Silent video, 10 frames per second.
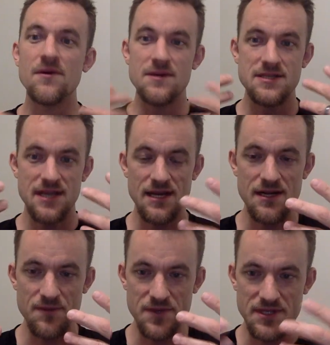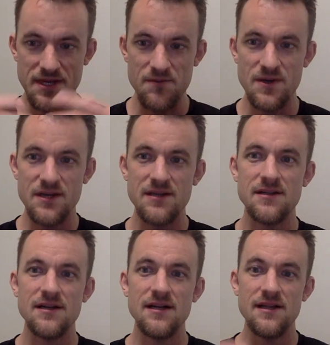we set it up the same
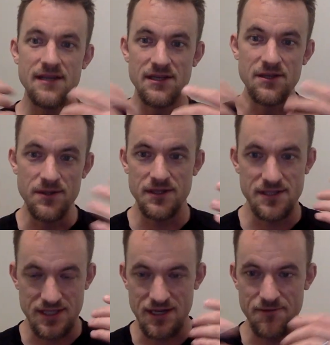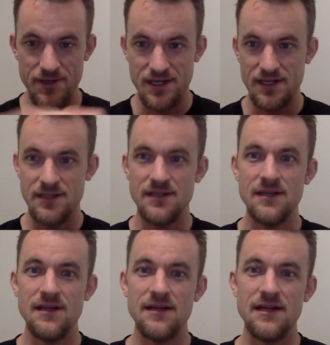way. they do it the same way.
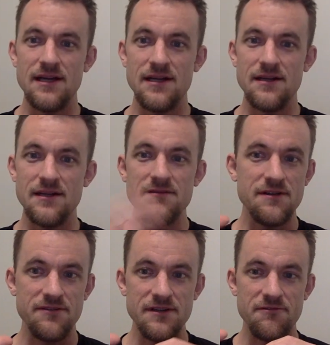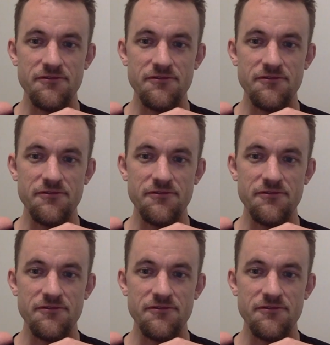And even if it